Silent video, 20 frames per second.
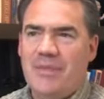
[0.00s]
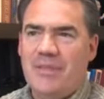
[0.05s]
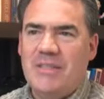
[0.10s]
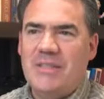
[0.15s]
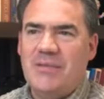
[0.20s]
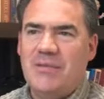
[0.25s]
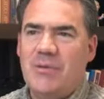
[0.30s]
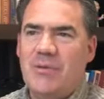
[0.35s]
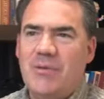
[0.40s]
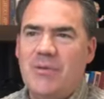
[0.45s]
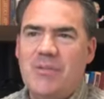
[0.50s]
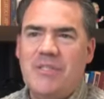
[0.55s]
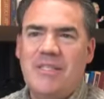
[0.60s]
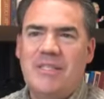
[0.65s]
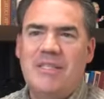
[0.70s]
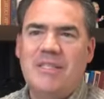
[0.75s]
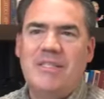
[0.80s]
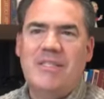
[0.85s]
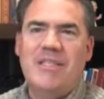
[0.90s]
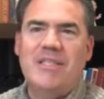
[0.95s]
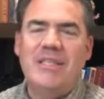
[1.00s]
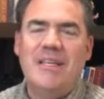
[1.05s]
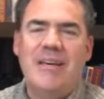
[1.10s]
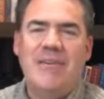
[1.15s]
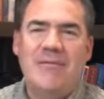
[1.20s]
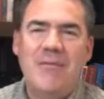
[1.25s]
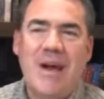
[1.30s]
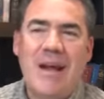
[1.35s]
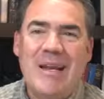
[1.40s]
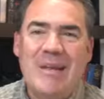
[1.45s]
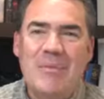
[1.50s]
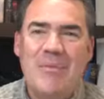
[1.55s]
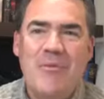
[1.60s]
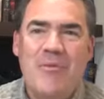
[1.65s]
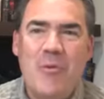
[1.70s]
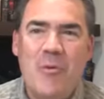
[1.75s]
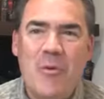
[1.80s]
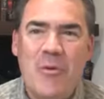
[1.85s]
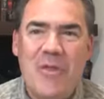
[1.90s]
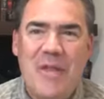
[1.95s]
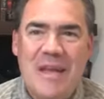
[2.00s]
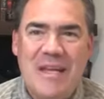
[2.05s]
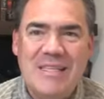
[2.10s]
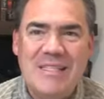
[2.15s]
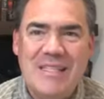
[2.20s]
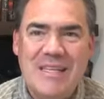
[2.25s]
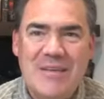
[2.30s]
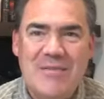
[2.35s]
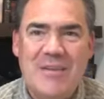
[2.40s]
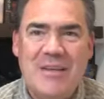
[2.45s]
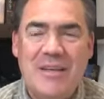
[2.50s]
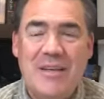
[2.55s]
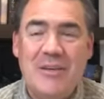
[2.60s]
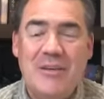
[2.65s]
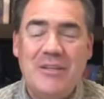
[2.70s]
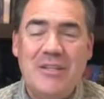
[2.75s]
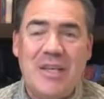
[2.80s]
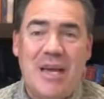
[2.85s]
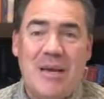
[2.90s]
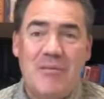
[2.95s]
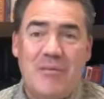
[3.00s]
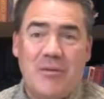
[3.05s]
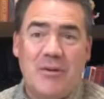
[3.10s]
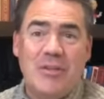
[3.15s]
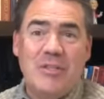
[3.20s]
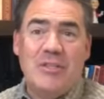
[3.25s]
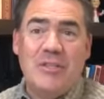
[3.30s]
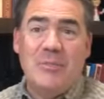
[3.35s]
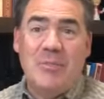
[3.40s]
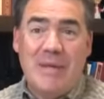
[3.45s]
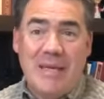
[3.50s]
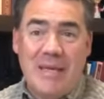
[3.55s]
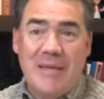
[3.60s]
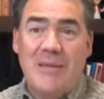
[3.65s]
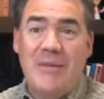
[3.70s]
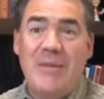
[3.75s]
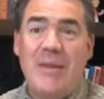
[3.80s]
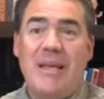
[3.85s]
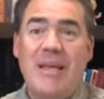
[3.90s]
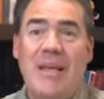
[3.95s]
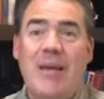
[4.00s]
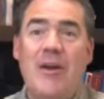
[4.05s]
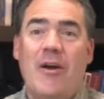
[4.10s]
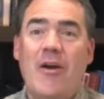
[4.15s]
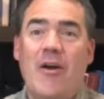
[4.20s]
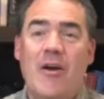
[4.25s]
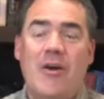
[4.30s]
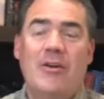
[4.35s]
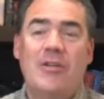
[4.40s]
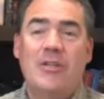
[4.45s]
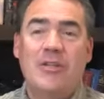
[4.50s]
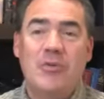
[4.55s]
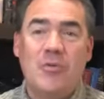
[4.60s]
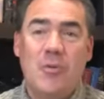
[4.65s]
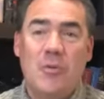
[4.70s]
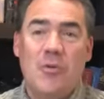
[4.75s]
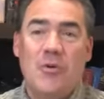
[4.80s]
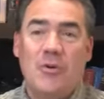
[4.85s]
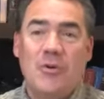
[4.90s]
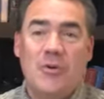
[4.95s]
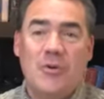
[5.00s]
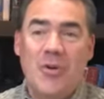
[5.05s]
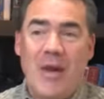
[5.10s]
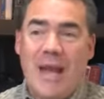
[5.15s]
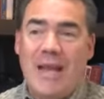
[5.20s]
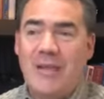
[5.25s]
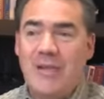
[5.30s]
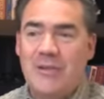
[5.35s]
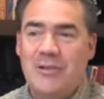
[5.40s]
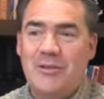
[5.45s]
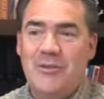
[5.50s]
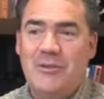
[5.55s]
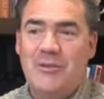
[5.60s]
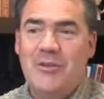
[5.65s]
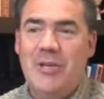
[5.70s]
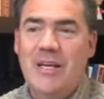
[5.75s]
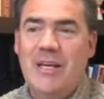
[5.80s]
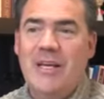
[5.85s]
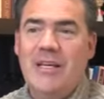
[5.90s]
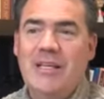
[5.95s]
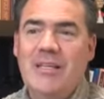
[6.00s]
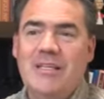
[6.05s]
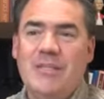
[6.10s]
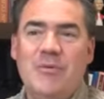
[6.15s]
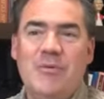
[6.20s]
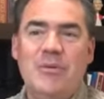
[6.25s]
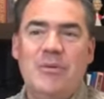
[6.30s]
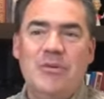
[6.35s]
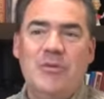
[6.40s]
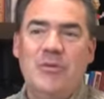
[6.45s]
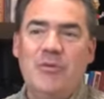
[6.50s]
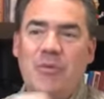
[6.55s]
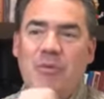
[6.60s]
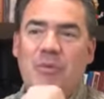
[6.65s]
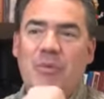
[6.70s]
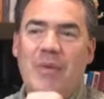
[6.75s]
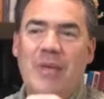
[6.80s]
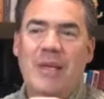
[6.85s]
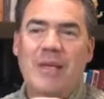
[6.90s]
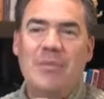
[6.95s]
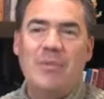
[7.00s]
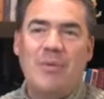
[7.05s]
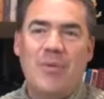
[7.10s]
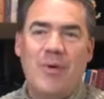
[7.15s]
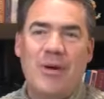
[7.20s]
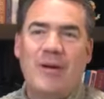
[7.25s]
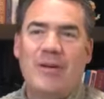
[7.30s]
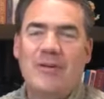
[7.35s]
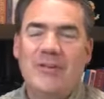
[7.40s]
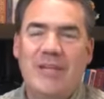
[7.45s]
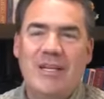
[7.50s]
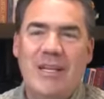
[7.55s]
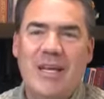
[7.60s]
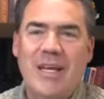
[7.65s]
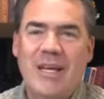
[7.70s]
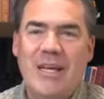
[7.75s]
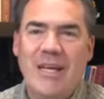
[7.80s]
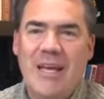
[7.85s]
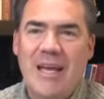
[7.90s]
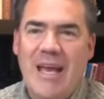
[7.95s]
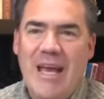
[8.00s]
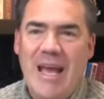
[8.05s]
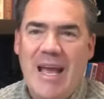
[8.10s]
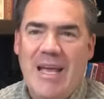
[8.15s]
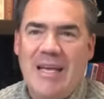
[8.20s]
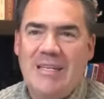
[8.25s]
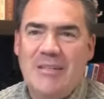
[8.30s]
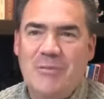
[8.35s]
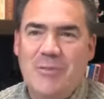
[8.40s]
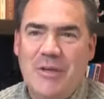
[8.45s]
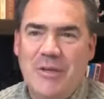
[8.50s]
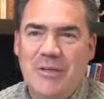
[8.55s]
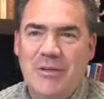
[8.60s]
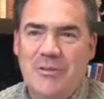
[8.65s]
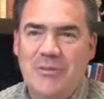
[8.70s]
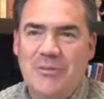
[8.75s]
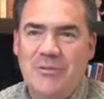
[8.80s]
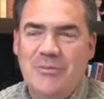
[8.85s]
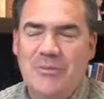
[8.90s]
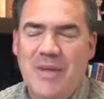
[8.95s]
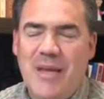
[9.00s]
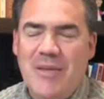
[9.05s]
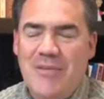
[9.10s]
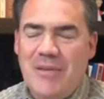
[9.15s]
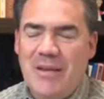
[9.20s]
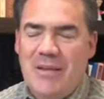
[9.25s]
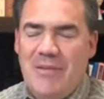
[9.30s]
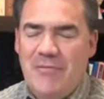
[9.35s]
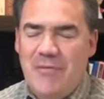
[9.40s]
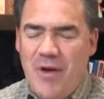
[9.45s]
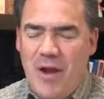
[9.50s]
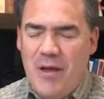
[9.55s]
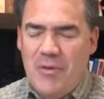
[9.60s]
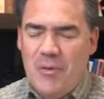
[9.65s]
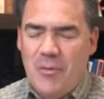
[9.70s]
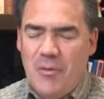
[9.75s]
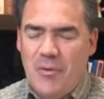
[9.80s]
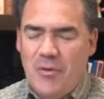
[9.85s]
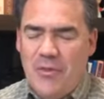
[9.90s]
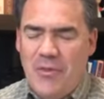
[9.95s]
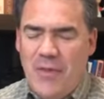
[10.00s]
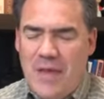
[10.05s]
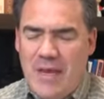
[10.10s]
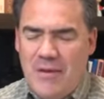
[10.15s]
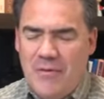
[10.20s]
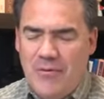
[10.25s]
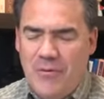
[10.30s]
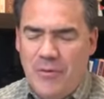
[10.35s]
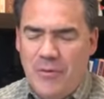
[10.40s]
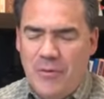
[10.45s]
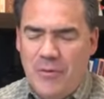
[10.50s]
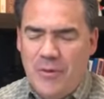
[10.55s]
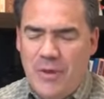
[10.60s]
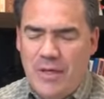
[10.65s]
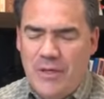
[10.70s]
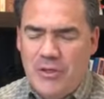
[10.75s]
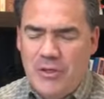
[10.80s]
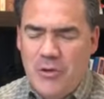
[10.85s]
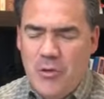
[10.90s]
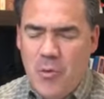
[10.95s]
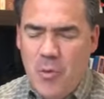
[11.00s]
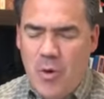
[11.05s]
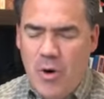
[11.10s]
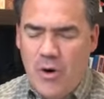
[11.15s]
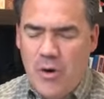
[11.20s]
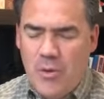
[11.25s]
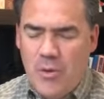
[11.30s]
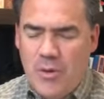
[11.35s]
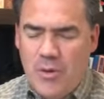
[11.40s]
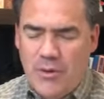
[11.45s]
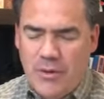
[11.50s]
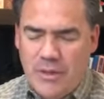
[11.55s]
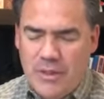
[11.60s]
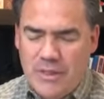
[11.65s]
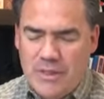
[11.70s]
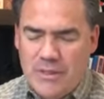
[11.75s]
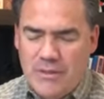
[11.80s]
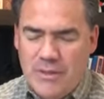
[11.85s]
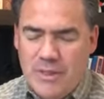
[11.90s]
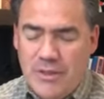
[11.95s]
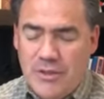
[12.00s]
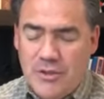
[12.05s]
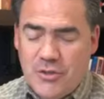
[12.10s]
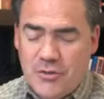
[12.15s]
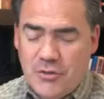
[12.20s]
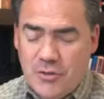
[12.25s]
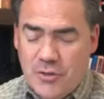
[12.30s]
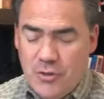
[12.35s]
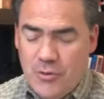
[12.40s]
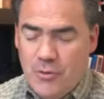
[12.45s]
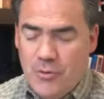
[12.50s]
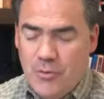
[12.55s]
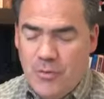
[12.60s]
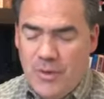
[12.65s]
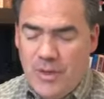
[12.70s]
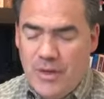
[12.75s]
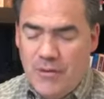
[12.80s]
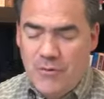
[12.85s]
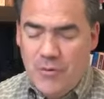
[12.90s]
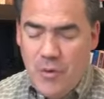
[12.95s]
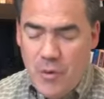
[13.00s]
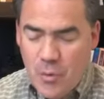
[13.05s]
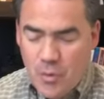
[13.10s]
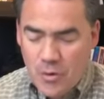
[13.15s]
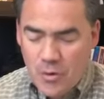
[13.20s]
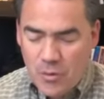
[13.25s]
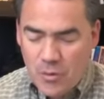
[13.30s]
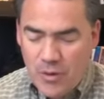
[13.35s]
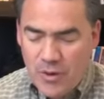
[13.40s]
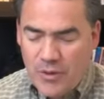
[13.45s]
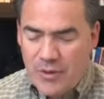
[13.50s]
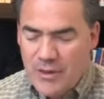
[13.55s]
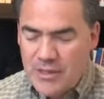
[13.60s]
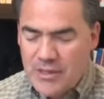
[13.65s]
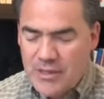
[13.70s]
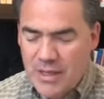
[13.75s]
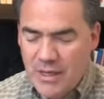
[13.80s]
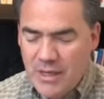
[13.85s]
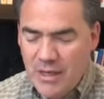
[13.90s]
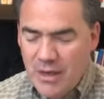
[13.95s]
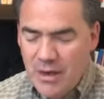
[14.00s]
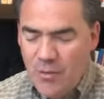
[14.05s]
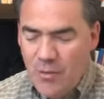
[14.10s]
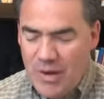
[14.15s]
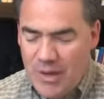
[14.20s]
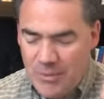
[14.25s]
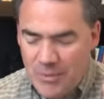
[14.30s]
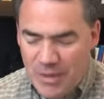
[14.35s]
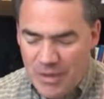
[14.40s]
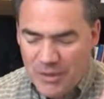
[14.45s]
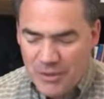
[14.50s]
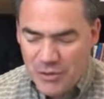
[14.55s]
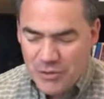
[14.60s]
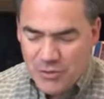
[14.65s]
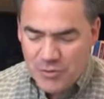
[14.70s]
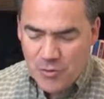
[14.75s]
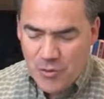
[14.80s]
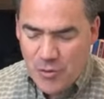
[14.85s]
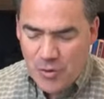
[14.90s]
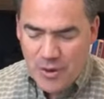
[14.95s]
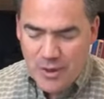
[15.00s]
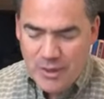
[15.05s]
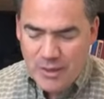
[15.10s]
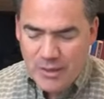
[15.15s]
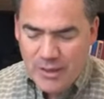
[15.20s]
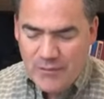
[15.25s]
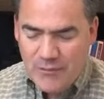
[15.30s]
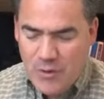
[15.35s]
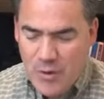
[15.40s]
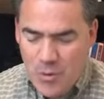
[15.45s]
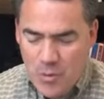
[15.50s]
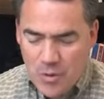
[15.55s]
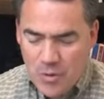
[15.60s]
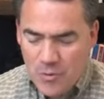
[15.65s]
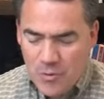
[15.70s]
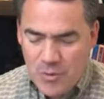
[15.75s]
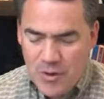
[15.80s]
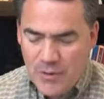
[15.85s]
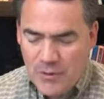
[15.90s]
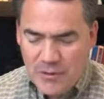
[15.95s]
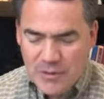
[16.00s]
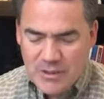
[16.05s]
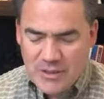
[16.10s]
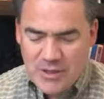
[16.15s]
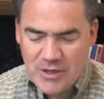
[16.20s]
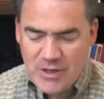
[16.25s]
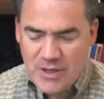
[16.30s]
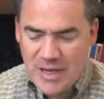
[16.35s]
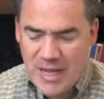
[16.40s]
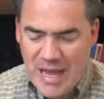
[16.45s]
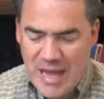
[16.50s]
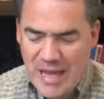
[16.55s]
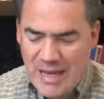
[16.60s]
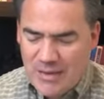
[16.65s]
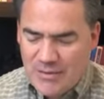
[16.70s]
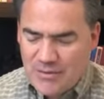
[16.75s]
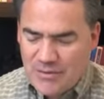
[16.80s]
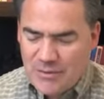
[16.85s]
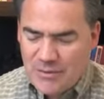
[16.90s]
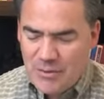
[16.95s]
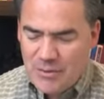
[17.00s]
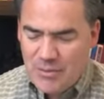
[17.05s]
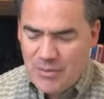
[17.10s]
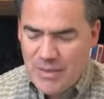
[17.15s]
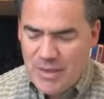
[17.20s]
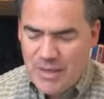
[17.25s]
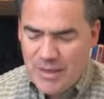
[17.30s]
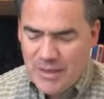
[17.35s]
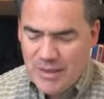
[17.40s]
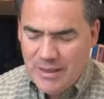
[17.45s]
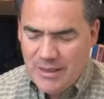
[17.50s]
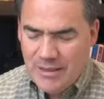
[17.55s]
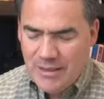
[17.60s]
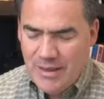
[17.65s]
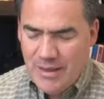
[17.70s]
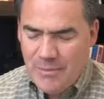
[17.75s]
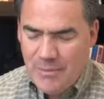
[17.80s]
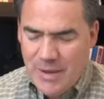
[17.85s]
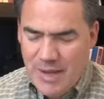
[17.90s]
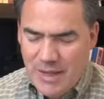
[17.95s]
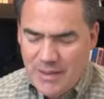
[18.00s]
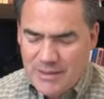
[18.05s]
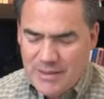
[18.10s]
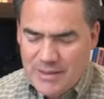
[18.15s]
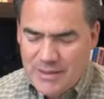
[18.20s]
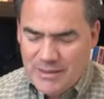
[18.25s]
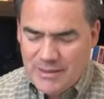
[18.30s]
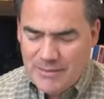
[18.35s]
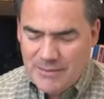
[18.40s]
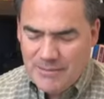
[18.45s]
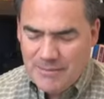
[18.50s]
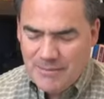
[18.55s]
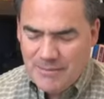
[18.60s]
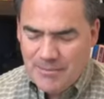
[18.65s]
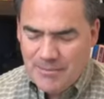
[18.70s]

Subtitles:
This, of course, is the Friday before Thanksgiving, a good time for us to begin thinking our hearts toward gratitude. So would you join me in prayer today as we do? Heavenly Father, we're thankful that you walk with us. It's true that if you weren't with us, we'd be destroyed. If you weren't with us, our lives would be a mess.